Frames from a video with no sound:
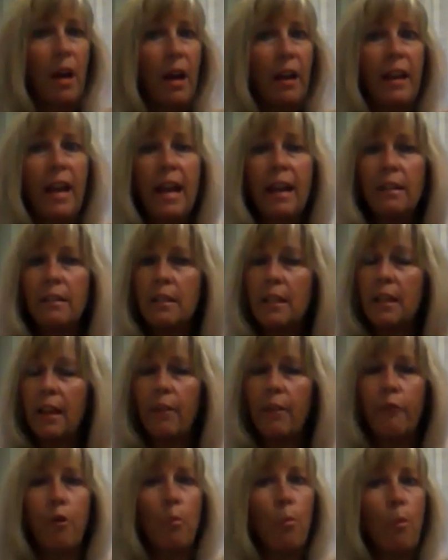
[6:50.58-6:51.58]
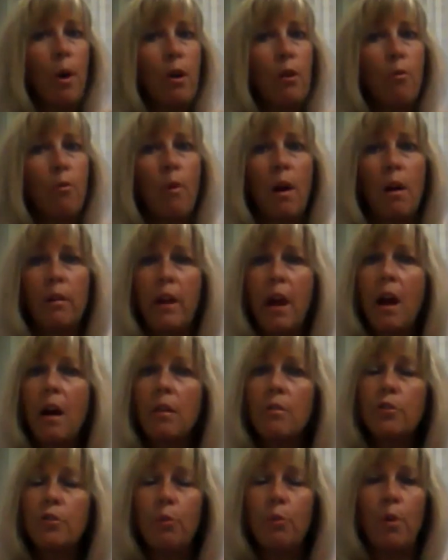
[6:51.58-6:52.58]
again, to get from where you are
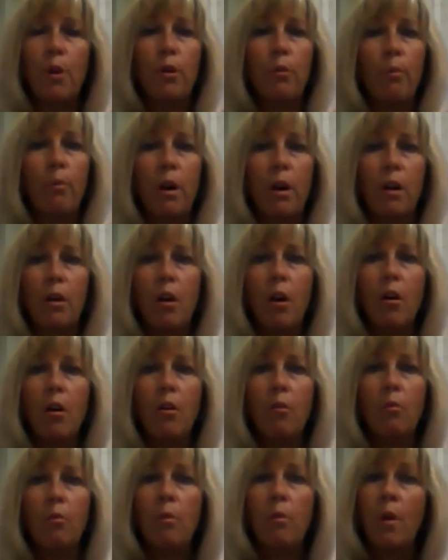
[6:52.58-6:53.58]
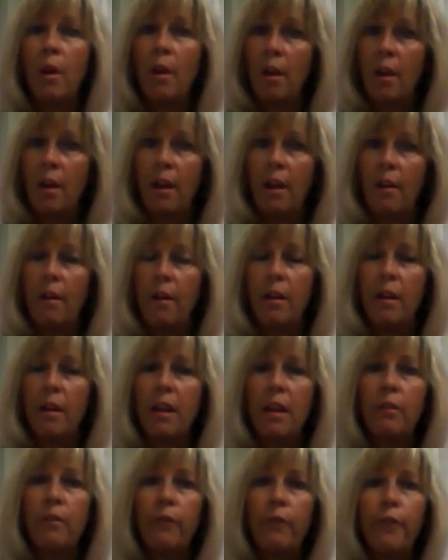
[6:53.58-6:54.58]
now to where you want to go
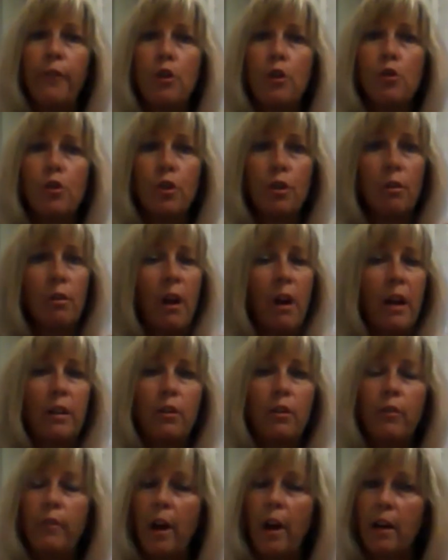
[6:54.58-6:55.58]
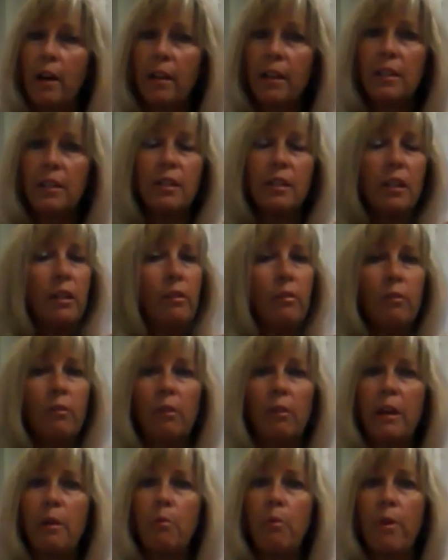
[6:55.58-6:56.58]
in the future. And you've got to
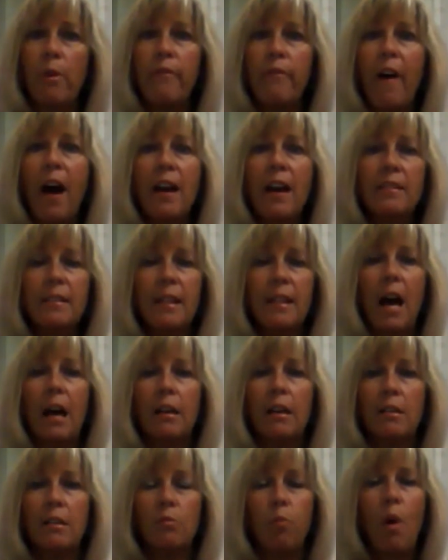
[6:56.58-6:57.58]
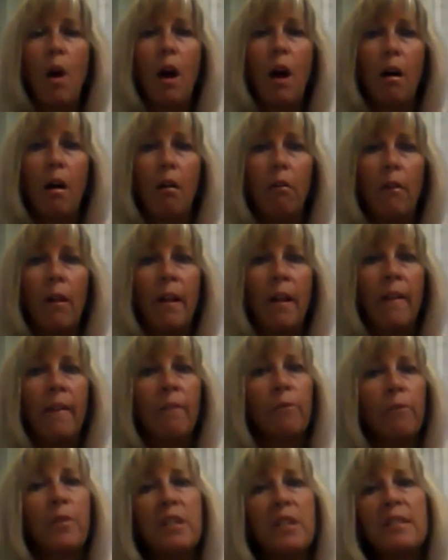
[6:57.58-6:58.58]
continually revise that as well.
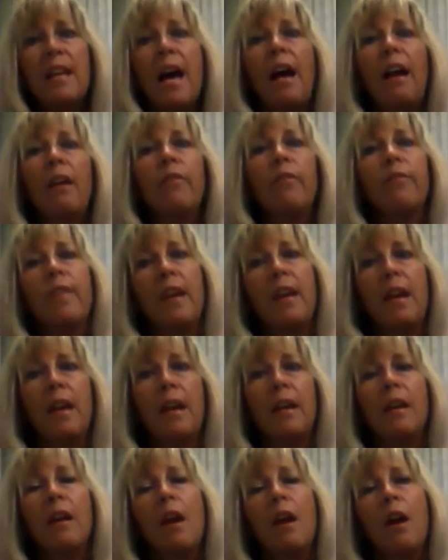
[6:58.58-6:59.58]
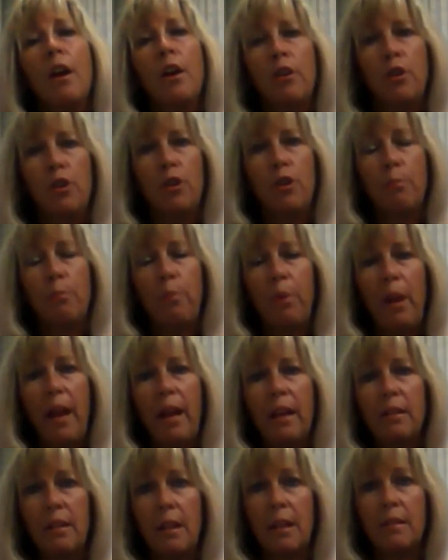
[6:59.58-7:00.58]
The second thing your
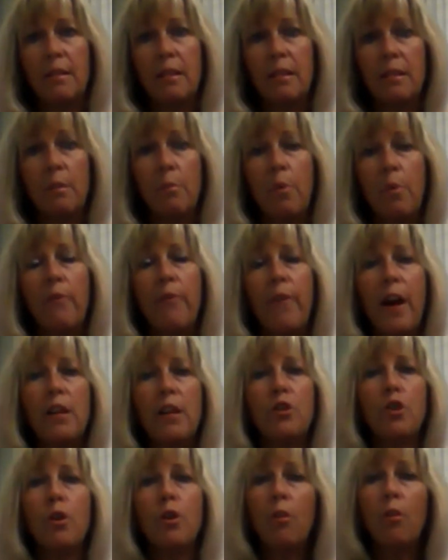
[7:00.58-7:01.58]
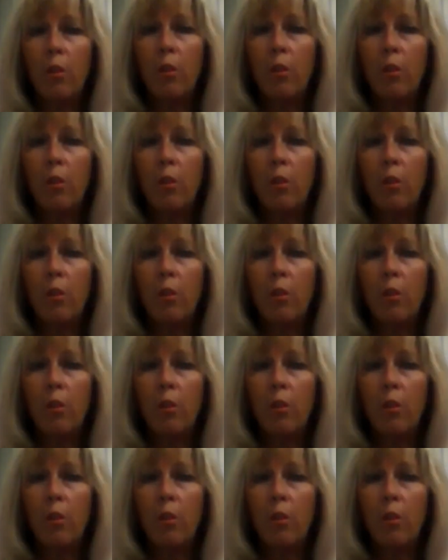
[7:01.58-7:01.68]
plan does is it provides you